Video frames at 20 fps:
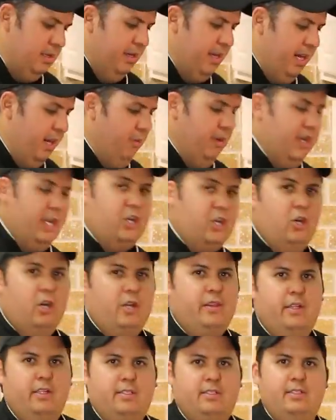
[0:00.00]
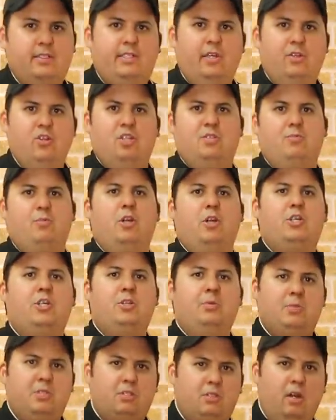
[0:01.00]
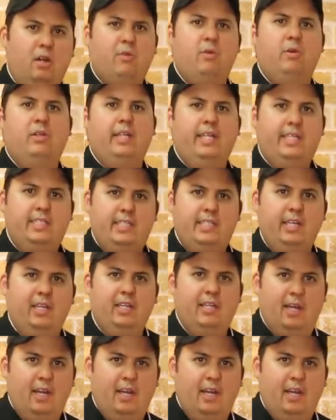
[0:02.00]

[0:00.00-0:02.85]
And I want to cook this until those mushrooms start releasing a